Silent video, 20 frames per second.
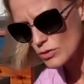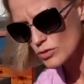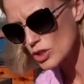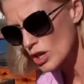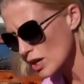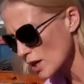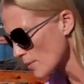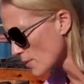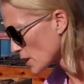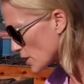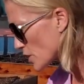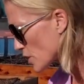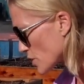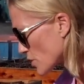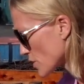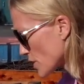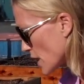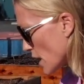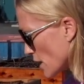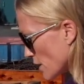So talk amongst
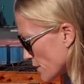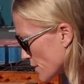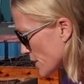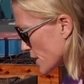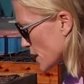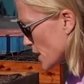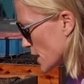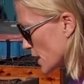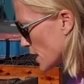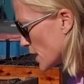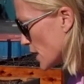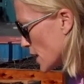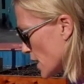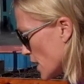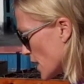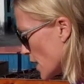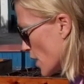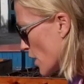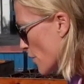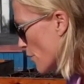yourselves.
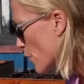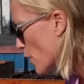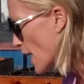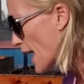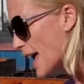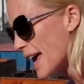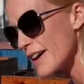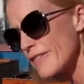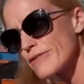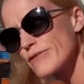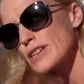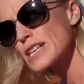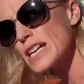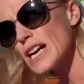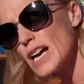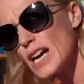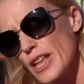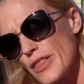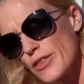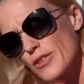For every
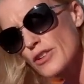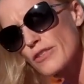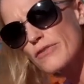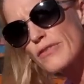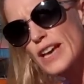other